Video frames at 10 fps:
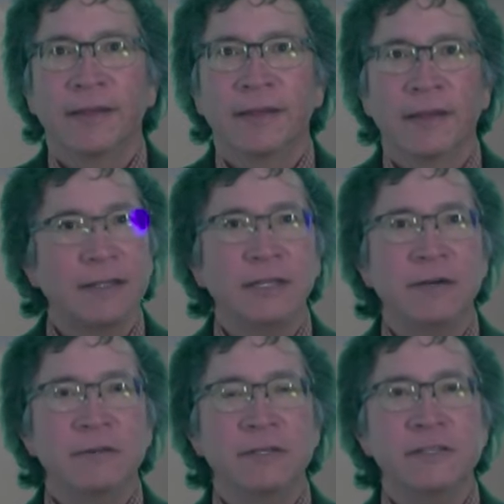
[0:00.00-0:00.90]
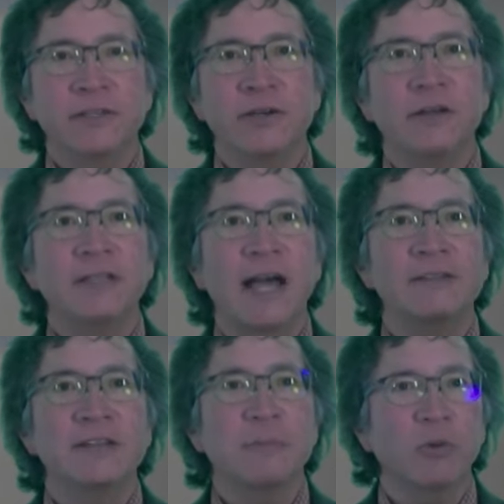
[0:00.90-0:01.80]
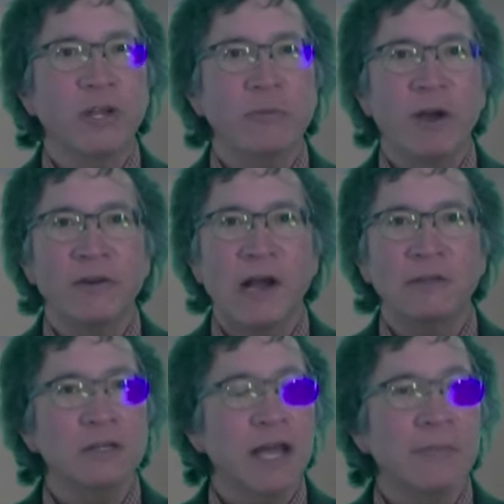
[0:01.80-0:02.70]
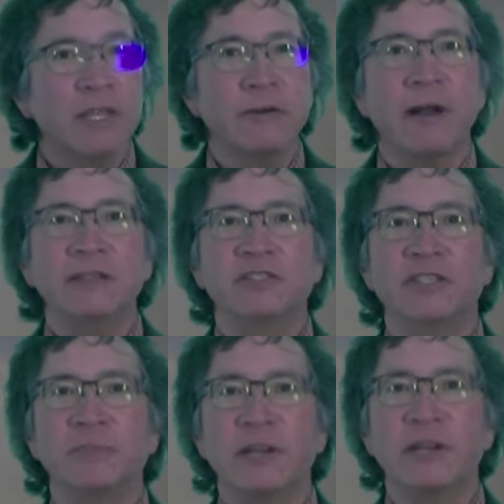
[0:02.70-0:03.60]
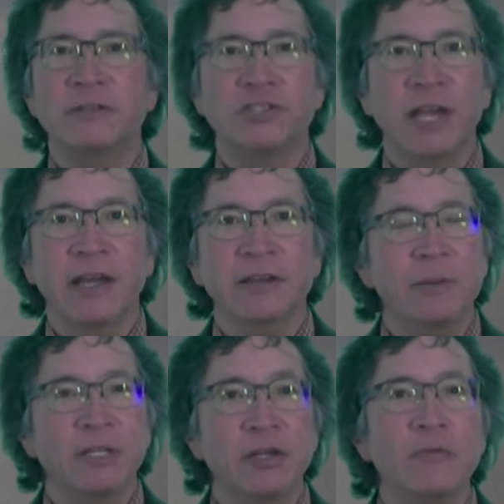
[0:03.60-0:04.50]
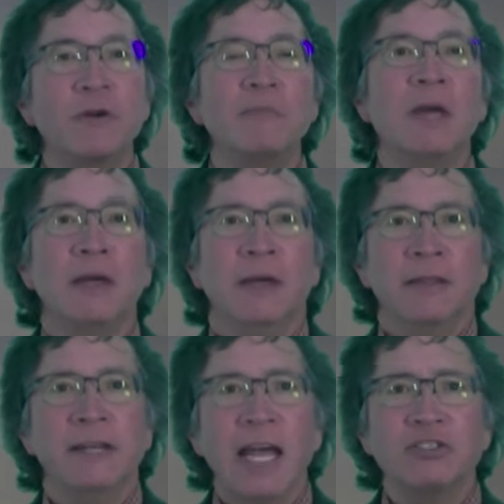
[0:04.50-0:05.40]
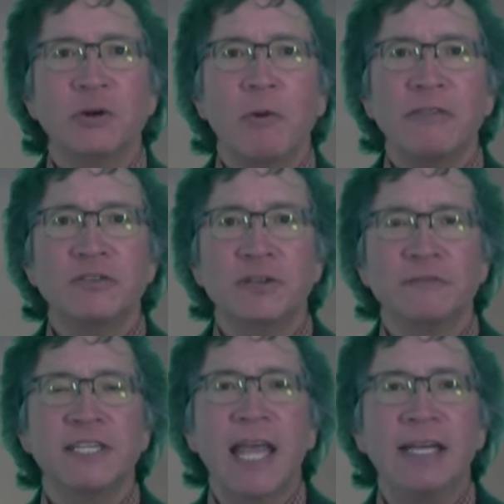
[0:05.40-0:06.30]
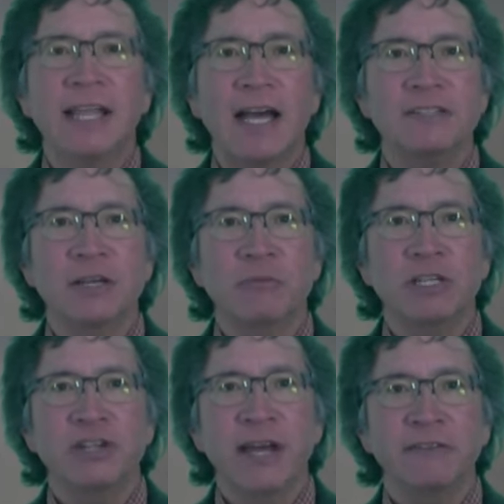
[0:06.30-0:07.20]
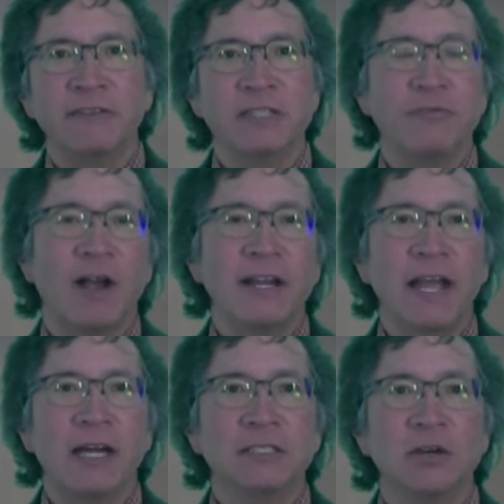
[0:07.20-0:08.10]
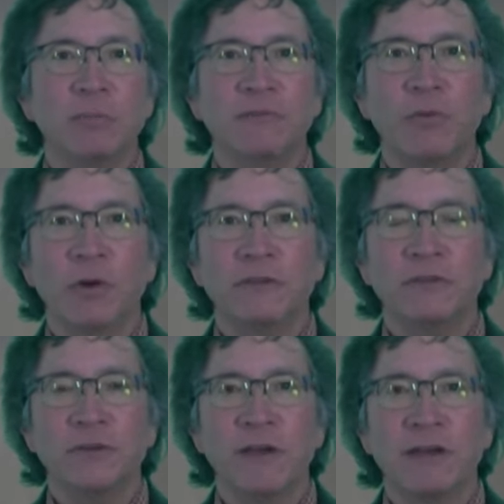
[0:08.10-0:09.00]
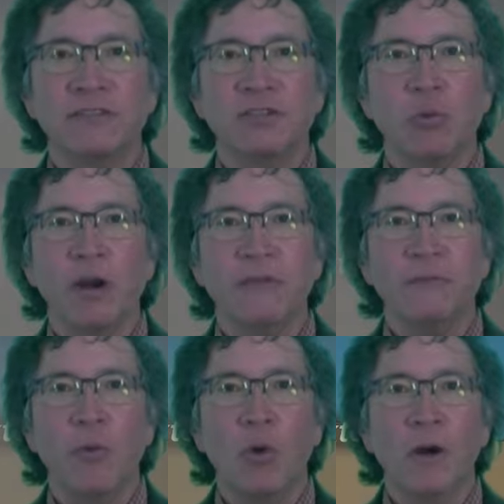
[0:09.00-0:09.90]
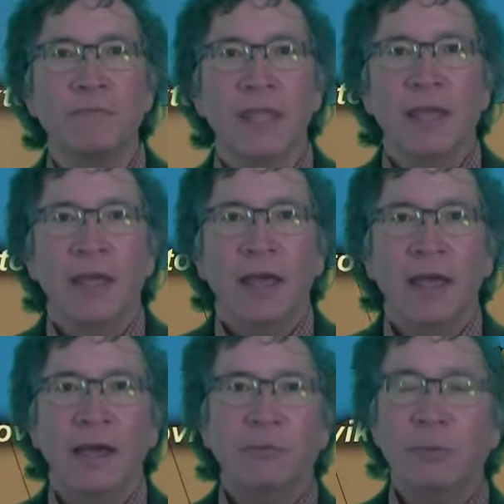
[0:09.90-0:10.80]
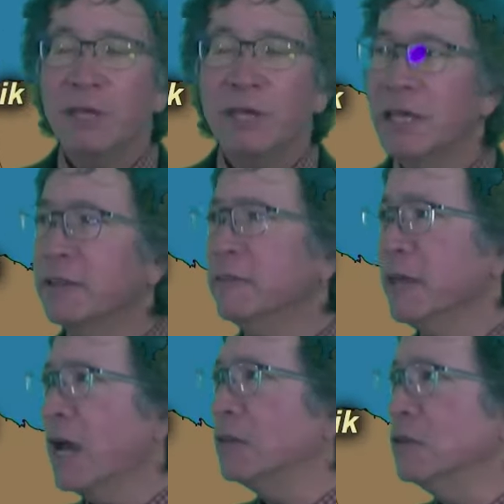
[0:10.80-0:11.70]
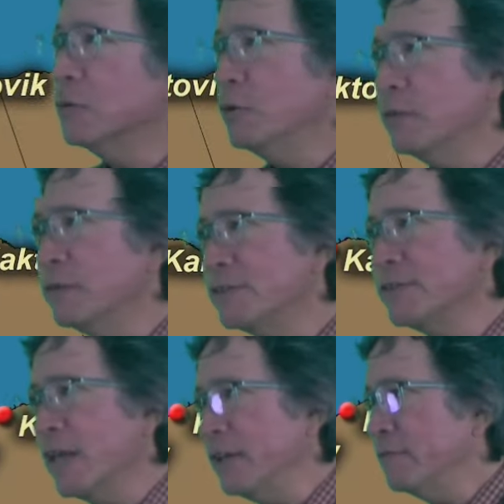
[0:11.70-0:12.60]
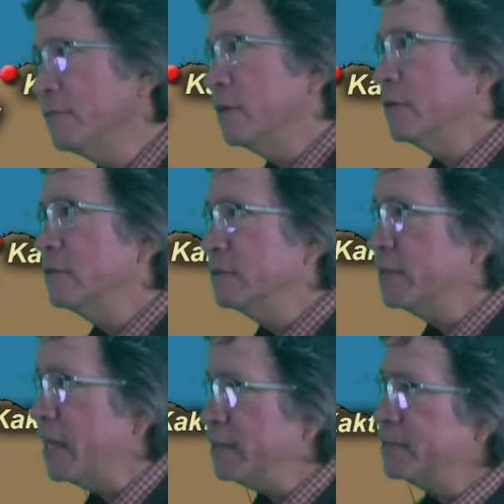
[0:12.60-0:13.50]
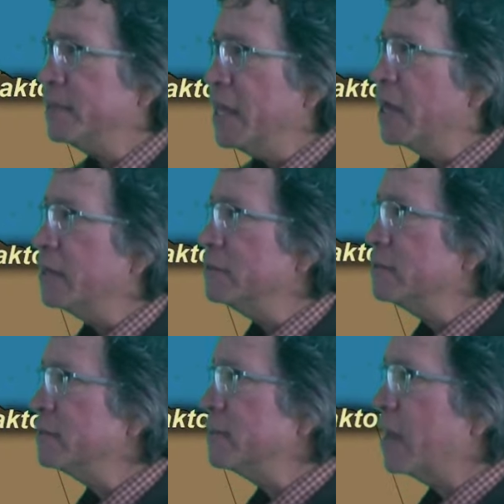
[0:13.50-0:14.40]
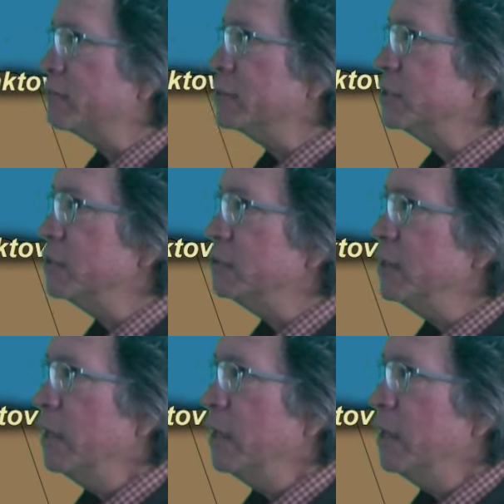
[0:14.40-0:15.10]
Hello, this is your Alaska Marine Weather Outlook. I'm meteorologist Peter Chan coming to you from the National Weather Service in Alaska region on this Friday, October 4th, 2024. And we begin the outlook with the state of uh, today's sea ice this afternoon.